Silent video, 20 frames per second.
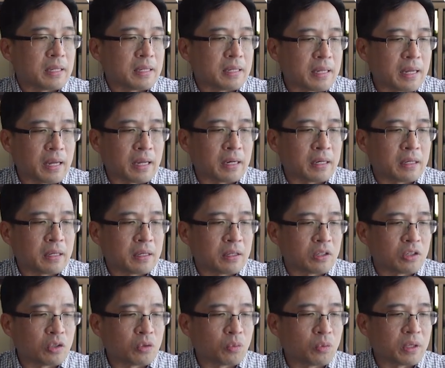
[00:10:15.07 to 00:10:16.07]
then
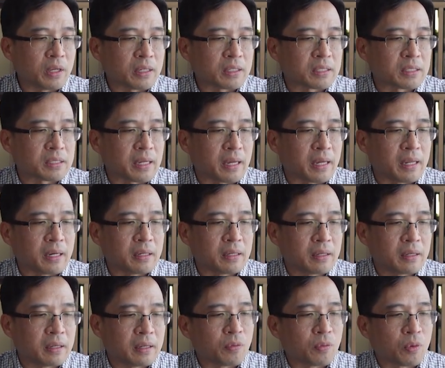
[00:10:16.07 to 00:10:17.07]
you would
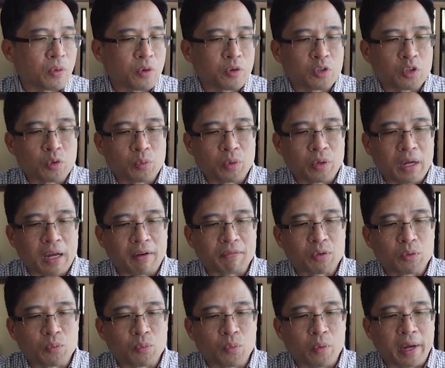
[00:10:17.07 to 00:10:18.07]
extend, or you would
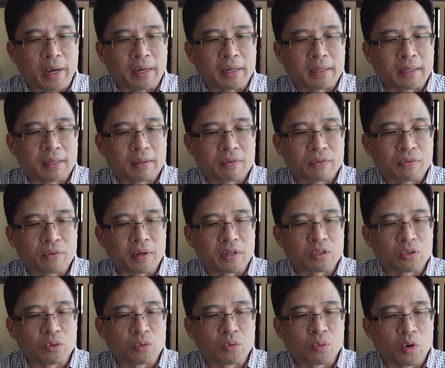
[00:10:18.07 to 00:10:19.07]
have to wait for
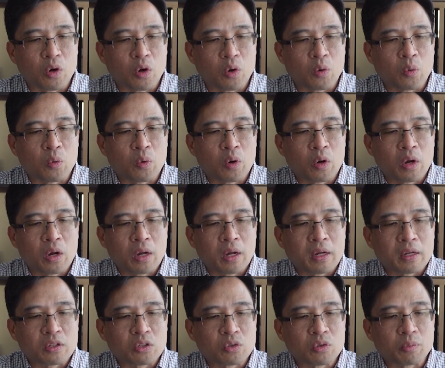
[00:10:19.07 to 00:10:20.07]
it to grow
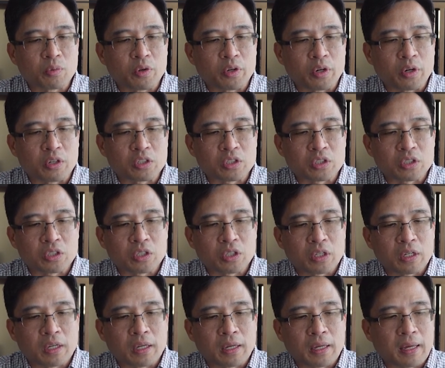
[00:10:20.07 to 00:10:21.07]
2 more years
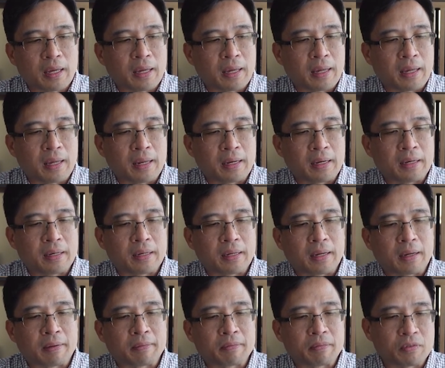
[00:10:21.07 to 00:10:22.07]
and
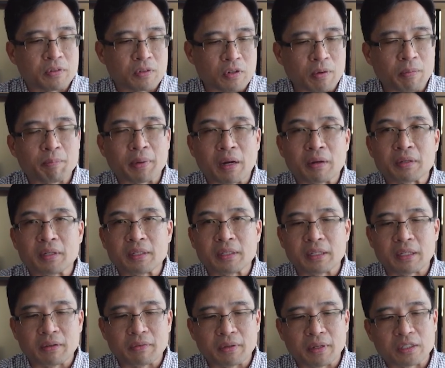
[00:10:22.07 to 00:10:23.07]
compounding the
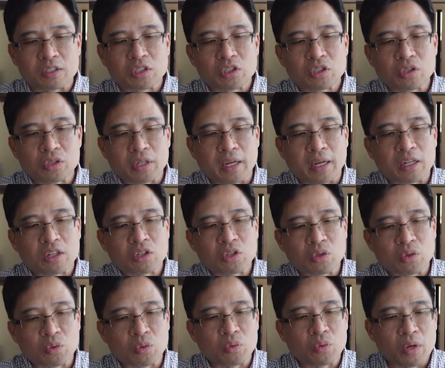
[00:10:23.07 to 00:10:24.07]
dividends to get
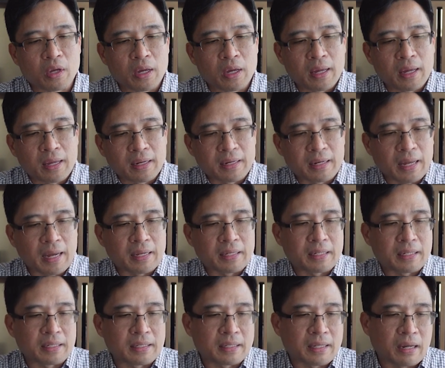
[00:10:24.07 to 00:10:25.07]
to
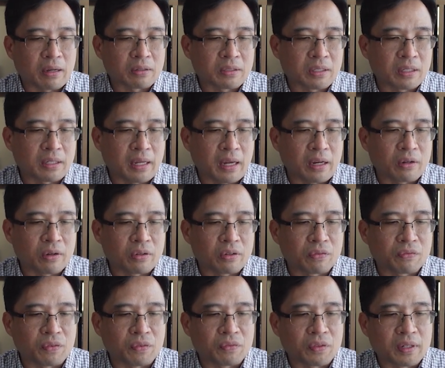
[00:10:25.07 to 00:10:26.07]

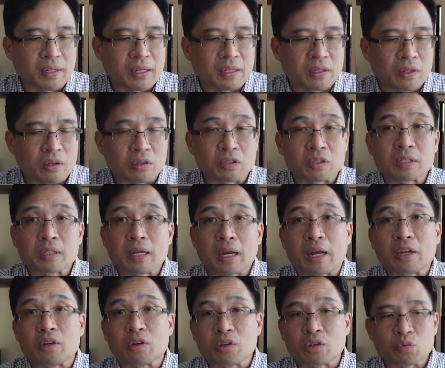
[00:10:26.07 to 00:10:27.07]
$19,859
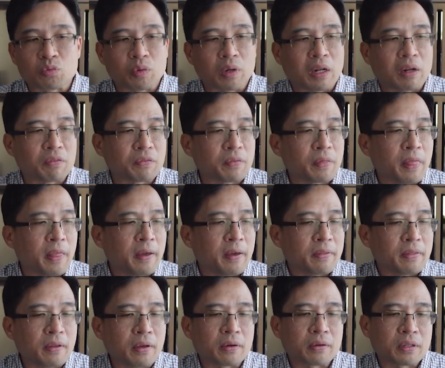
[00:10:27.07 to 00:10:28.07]
at year 12.
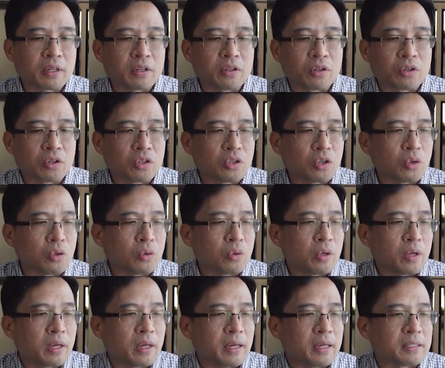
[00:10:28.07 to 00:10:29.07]
The other thing you could do
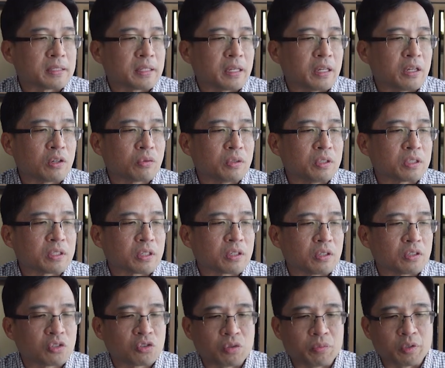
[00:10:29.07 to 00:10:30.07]
is increase the
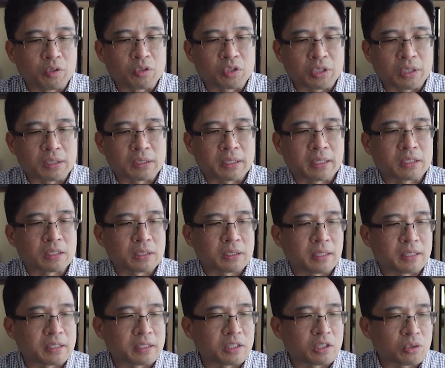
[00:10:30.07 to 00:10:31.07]
contributions. Let's
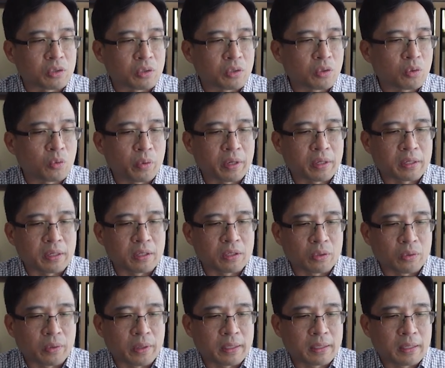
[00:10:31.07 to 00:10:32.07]
just quickly
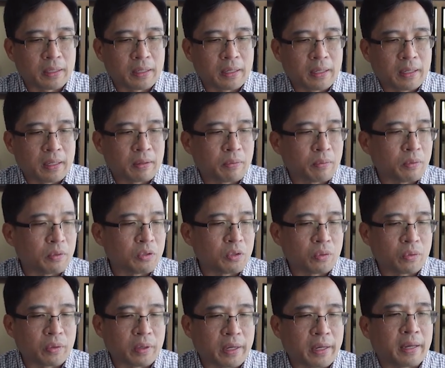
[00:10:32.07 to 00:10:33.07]
do it. We'll
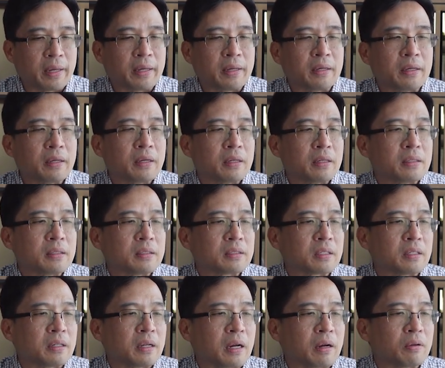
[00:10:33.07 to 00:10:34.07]
do a
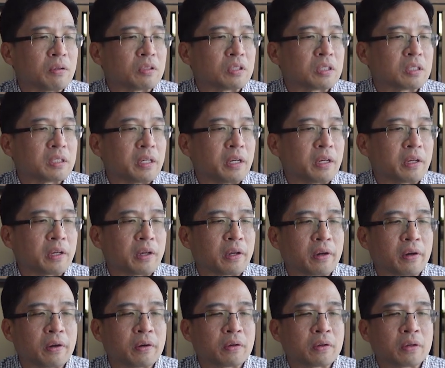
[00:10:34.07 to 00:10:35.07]
scenario seek
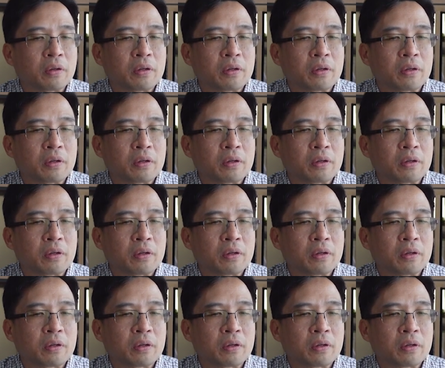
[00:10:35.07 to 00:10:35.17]
here.